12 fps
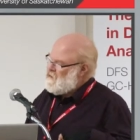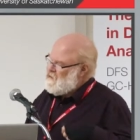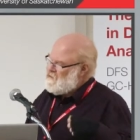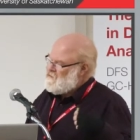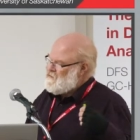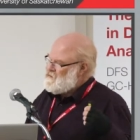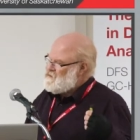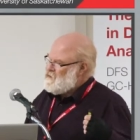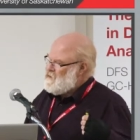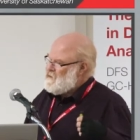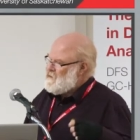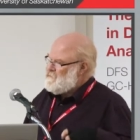uh, takes
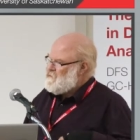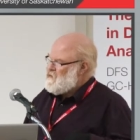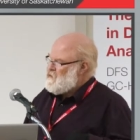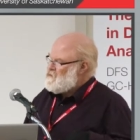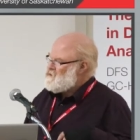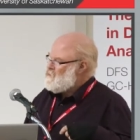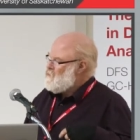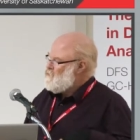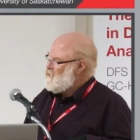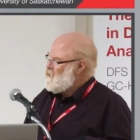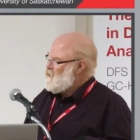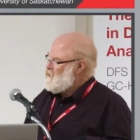time, so we
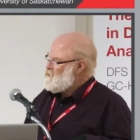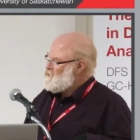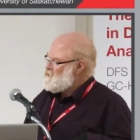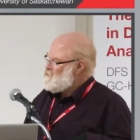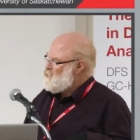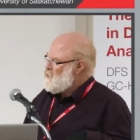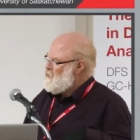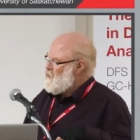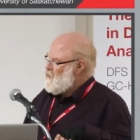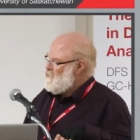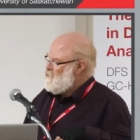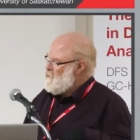really need to spread
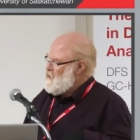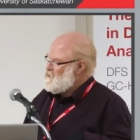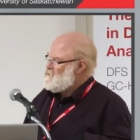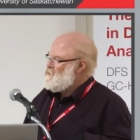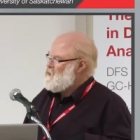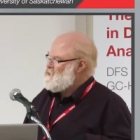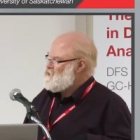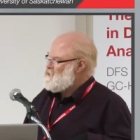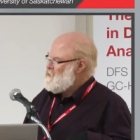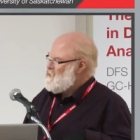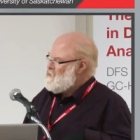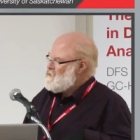out the mass range
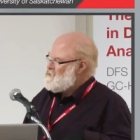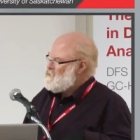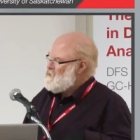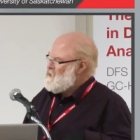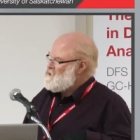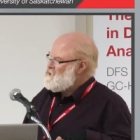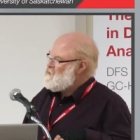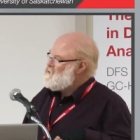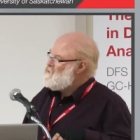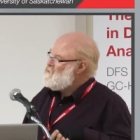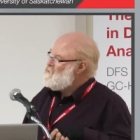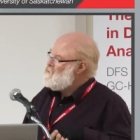so we actually
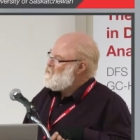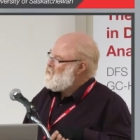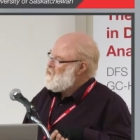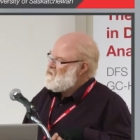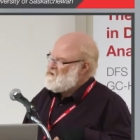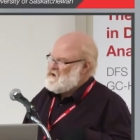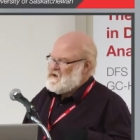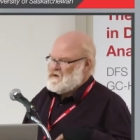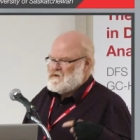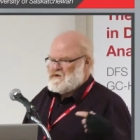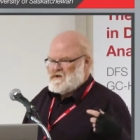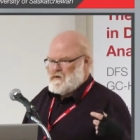do uh,
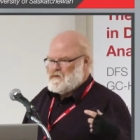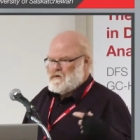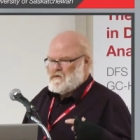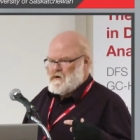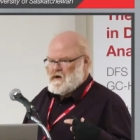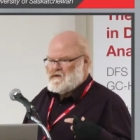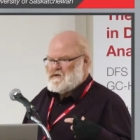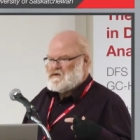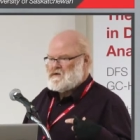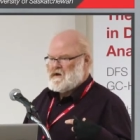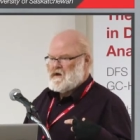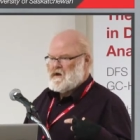10 separate
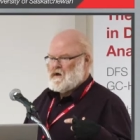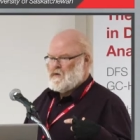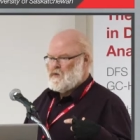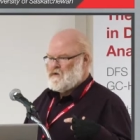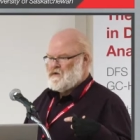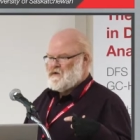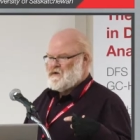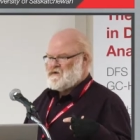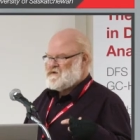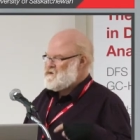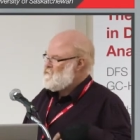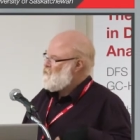runs uh, with
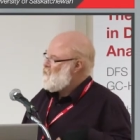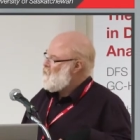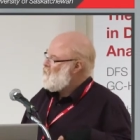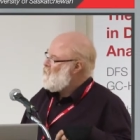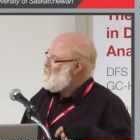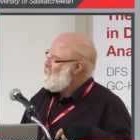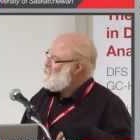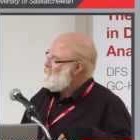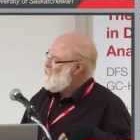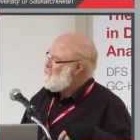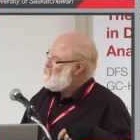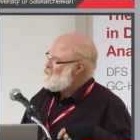this uh, kind of
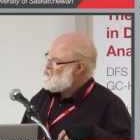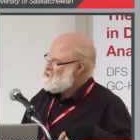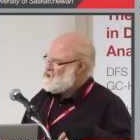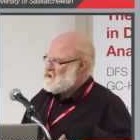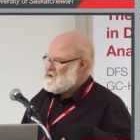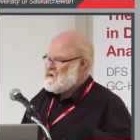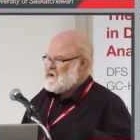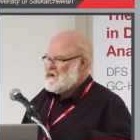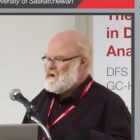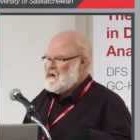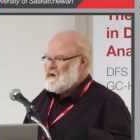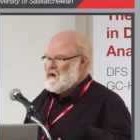acquisition
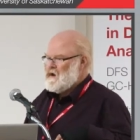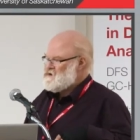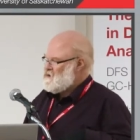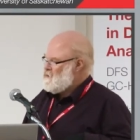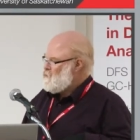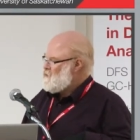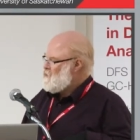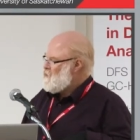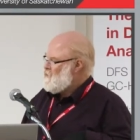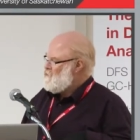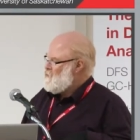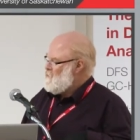uh, so that we can
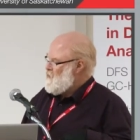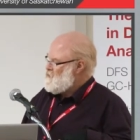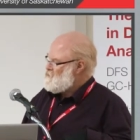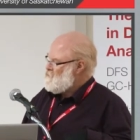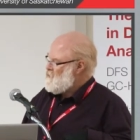cover a mass